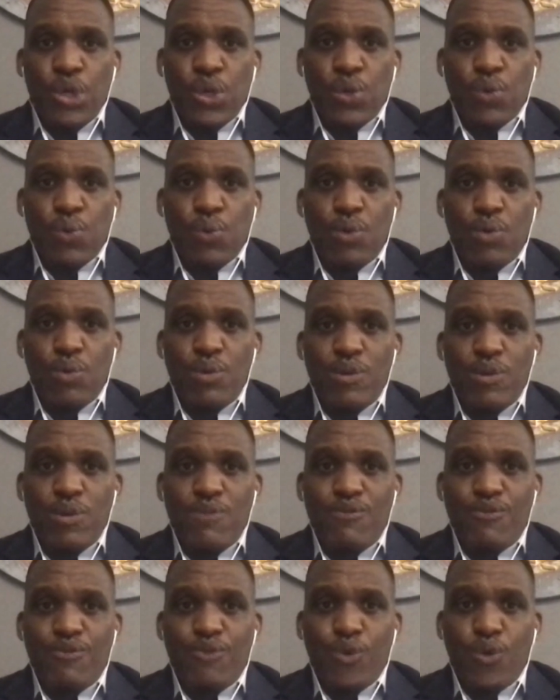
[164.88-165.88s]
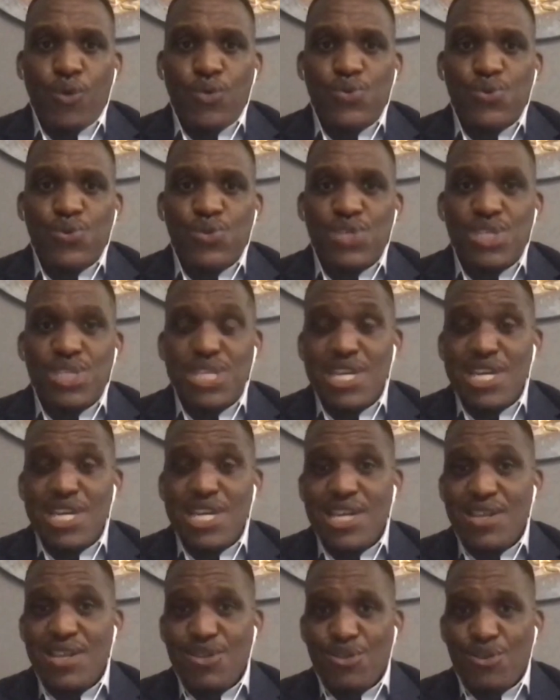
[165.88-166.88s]
what we've also
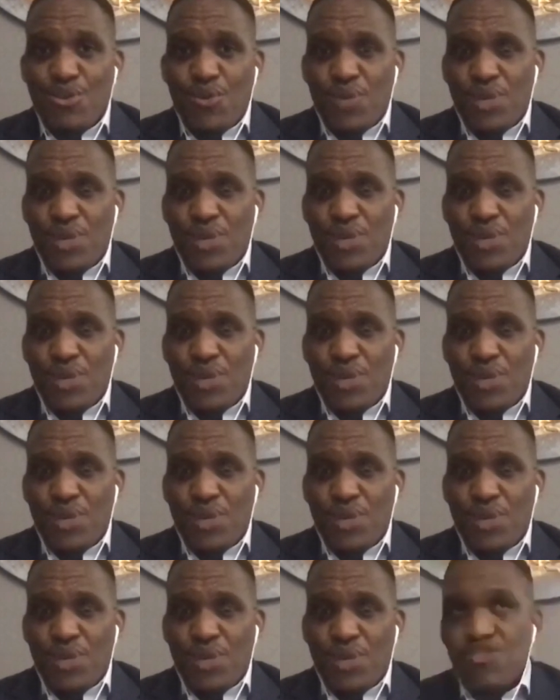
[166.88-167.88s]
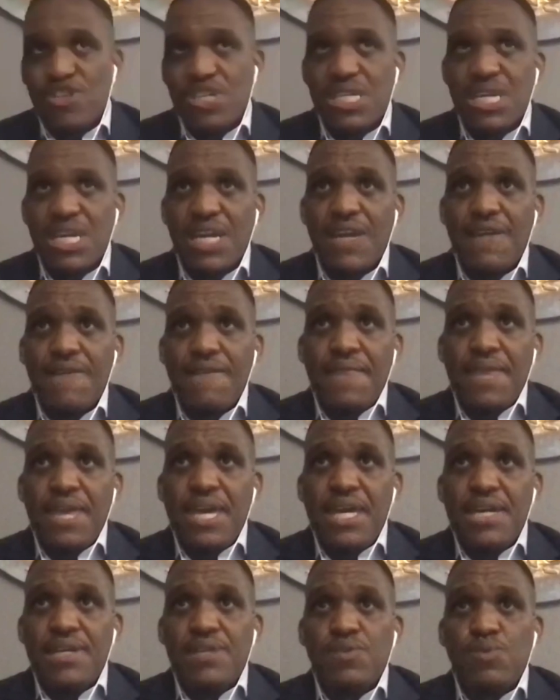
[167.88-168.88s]
seen though, which has been interesting,
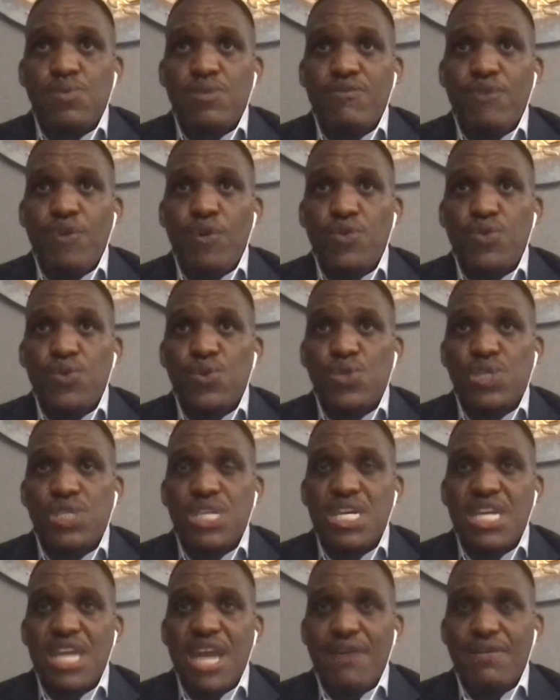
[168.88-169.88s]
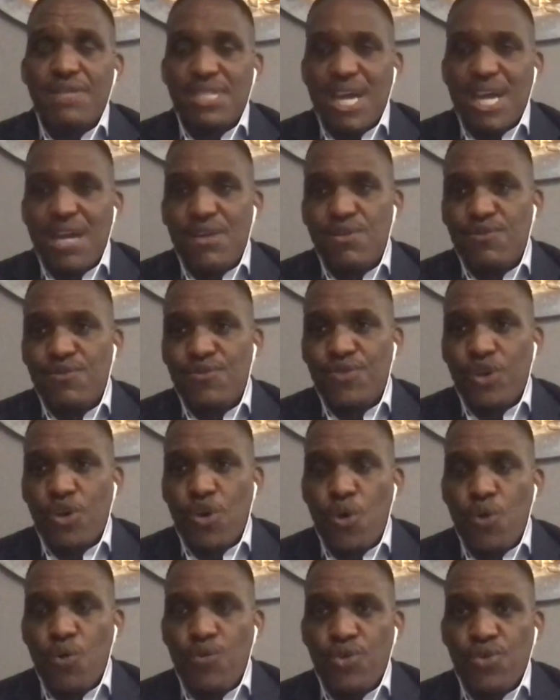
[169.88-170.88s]
is we've also seen outside of the
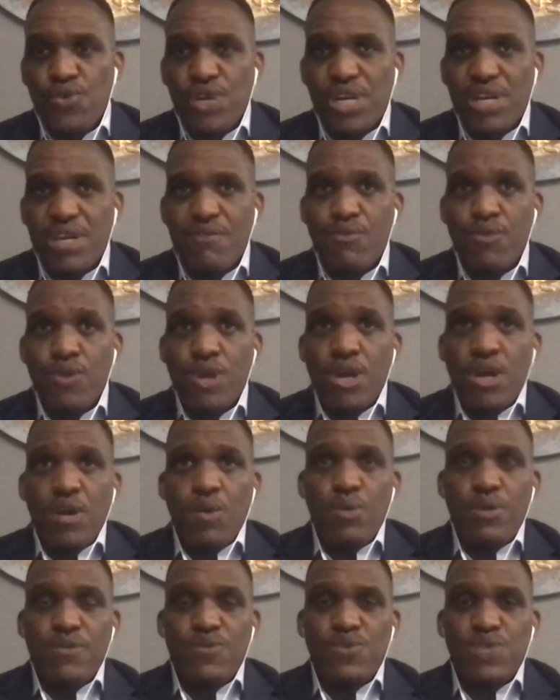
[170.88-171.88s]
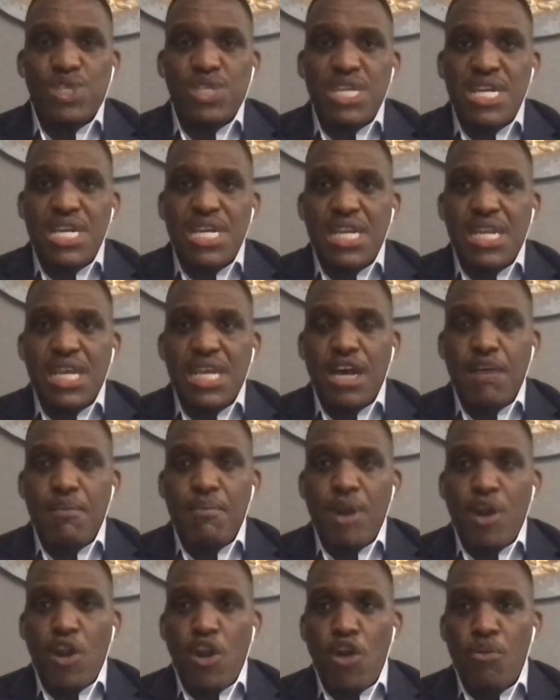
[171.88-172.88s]
COVID relief We've seen um,
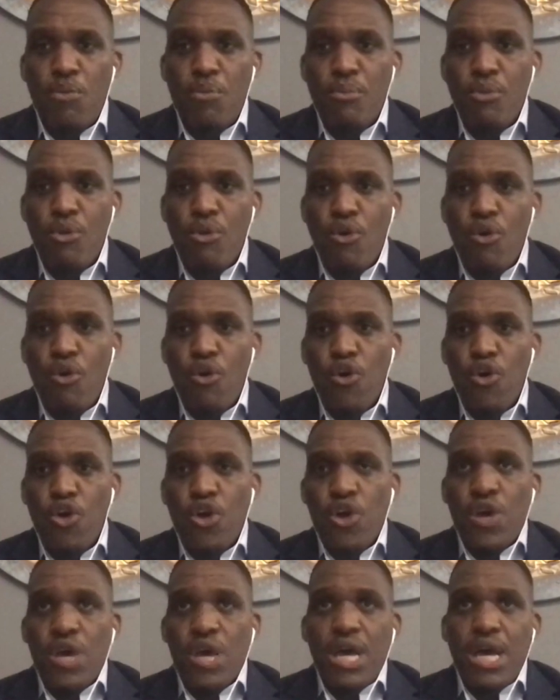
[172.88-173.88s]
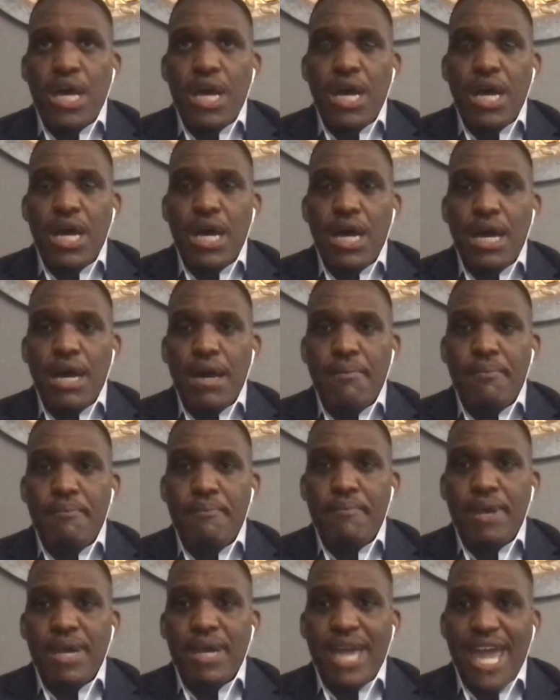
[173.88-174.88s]
a lot more um,
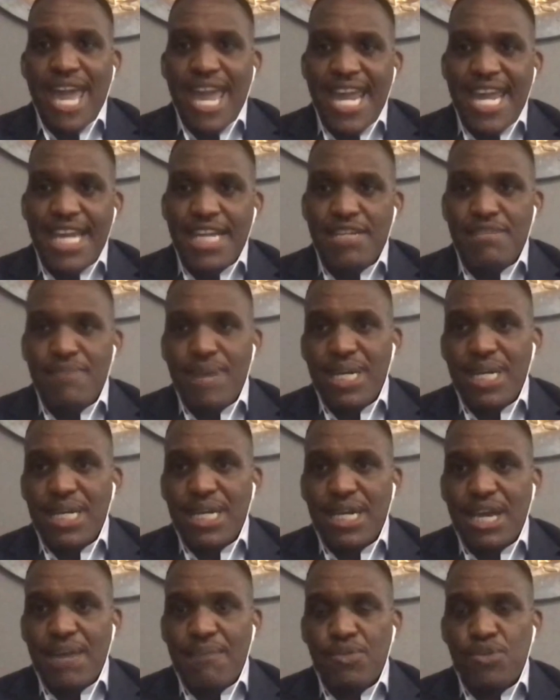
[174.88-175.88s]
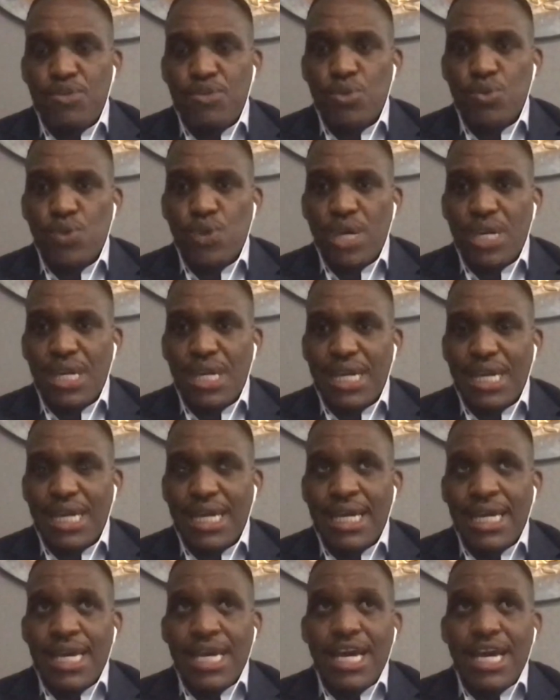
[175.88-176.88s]
aid money come to Botswana.
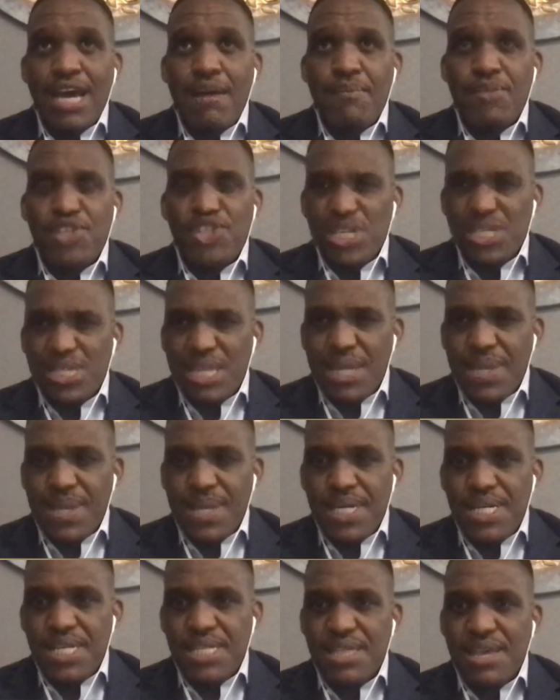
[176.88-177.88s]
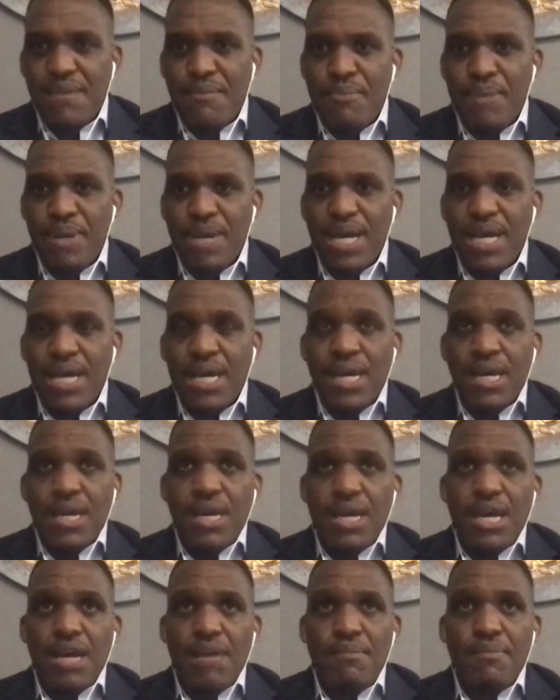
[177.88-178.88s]
Um, just in the December,
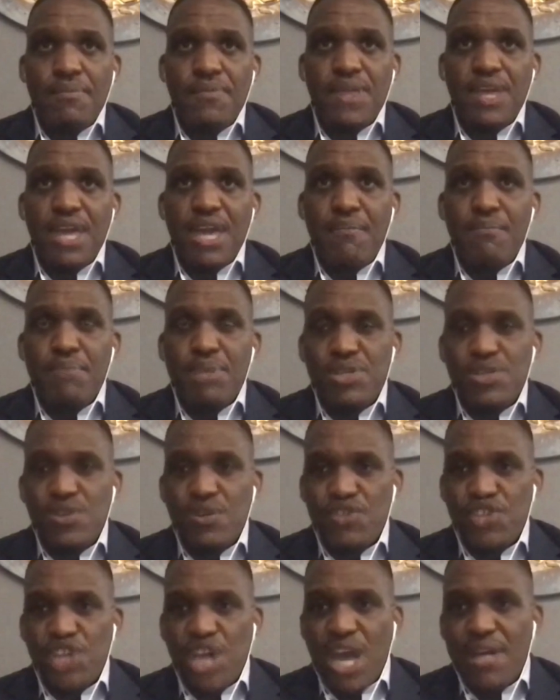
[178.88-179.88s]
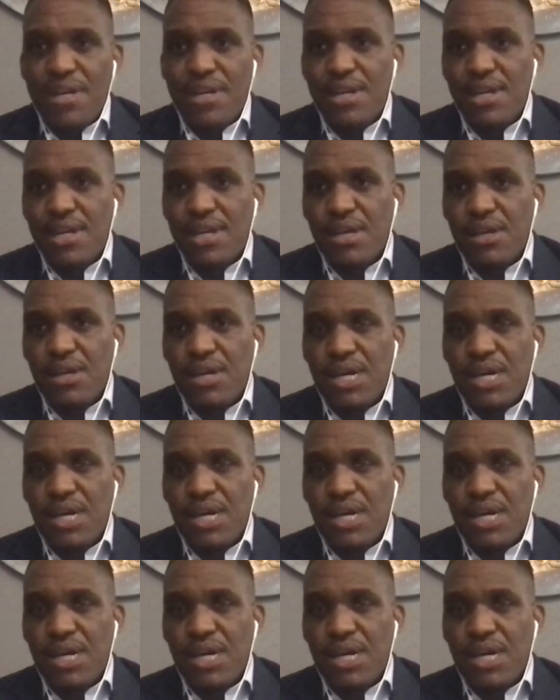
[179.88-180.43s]
the embassy of China